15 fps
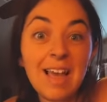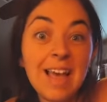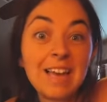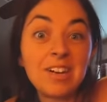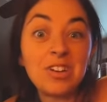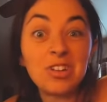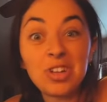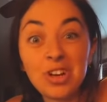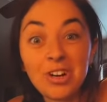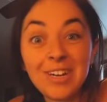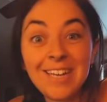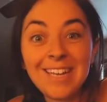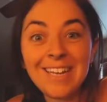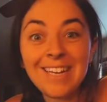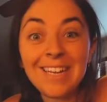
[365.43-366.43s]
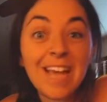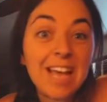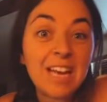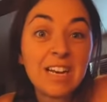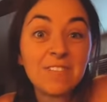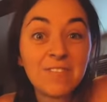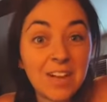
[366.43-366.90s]
and learning
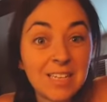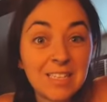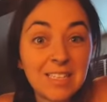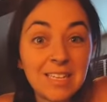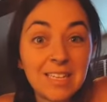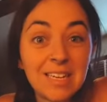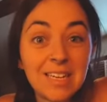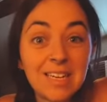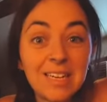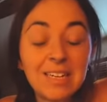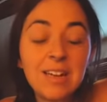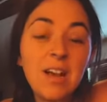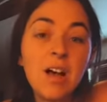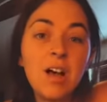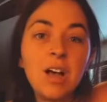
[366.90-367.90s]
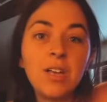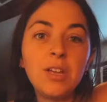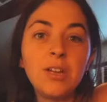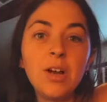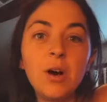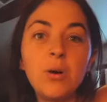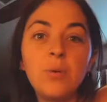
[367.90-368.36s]
and investing in,
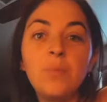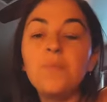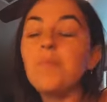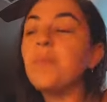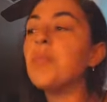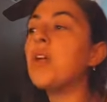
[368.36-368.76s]
you know,